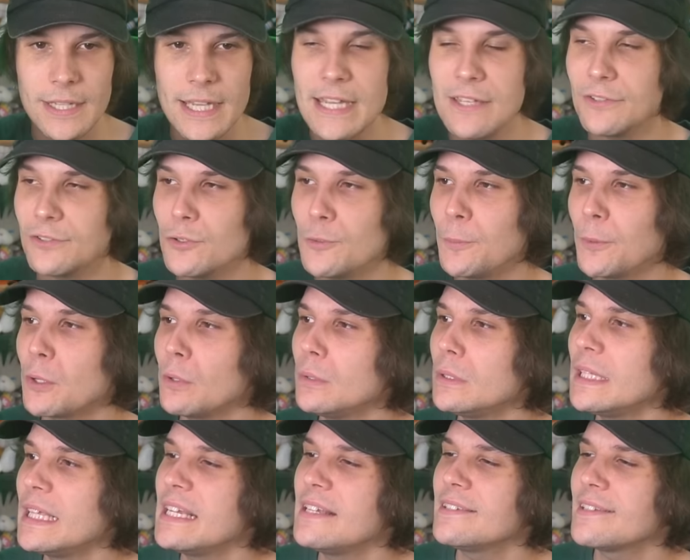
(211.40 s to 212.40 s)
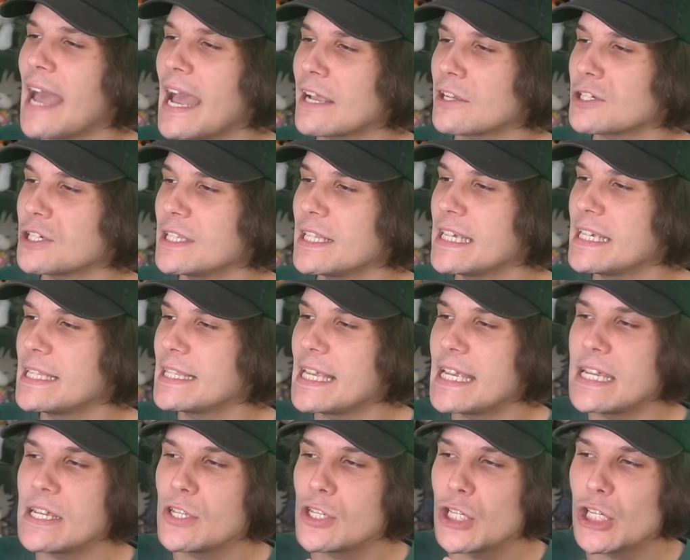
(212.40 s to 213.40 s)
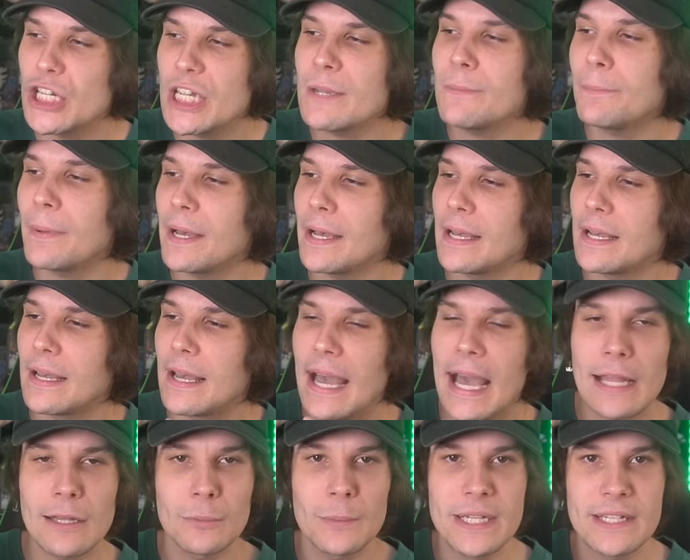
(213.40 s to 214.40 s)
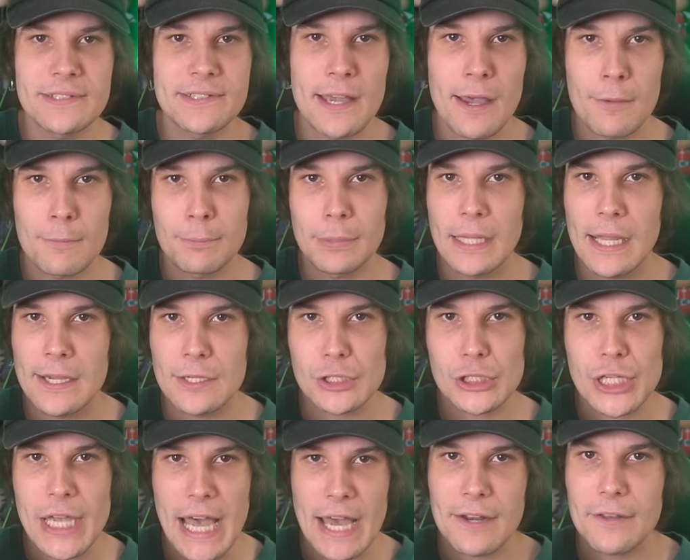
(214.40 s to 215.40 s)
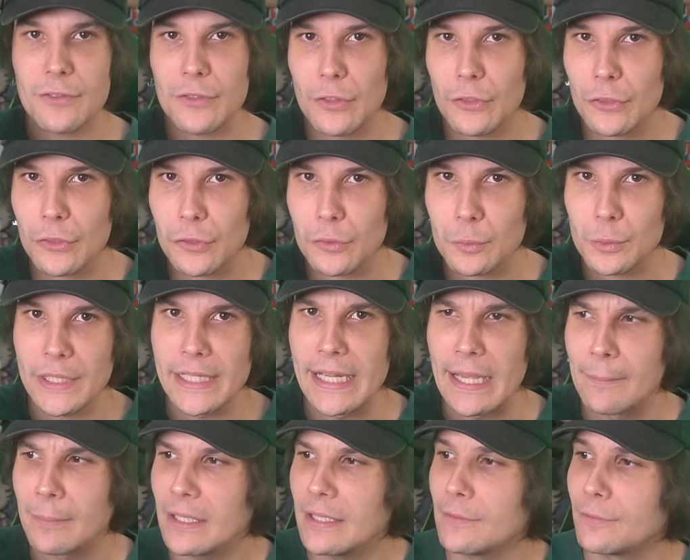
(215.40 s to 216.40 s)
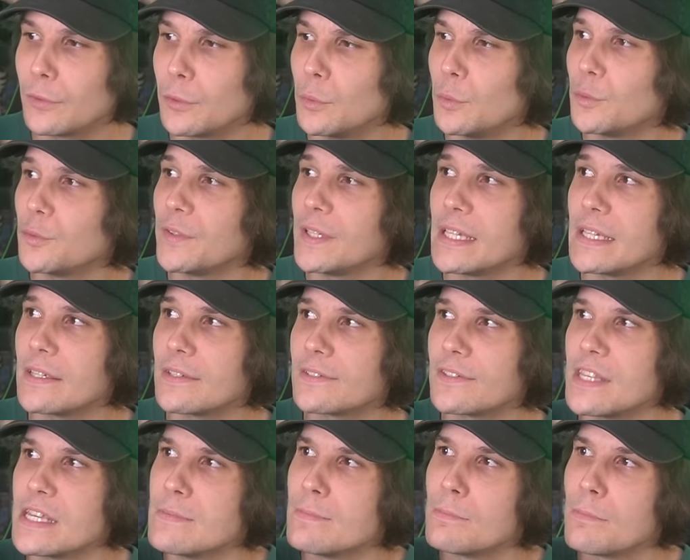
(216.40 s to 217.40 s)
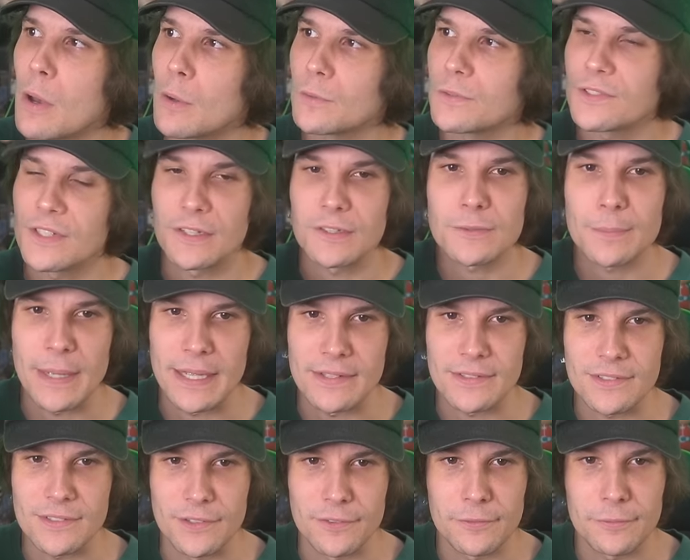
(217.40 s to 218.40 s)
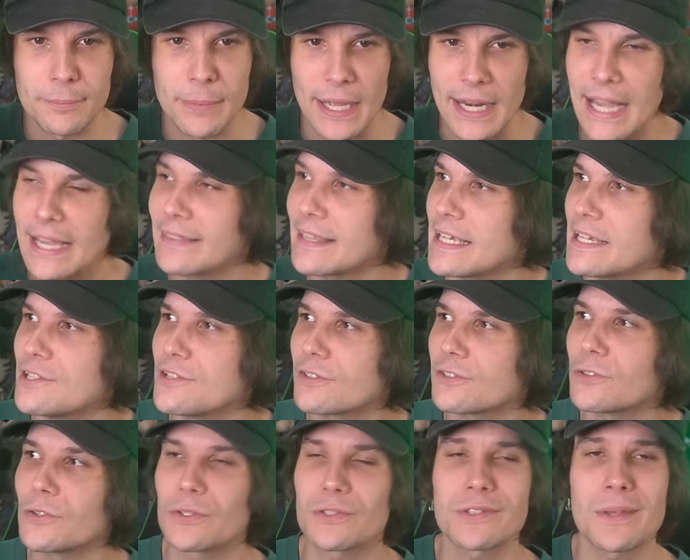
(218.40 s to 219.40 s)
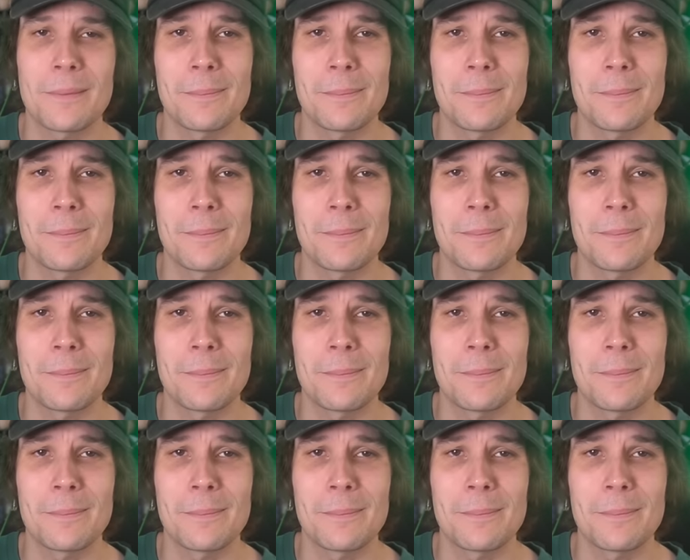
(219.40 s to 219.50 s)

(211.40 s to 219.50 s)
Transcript: He is super cool, he's actually the cheaper Halloween Town plush out of the three. I believe Goofy is the most expensive, but I think he just looks a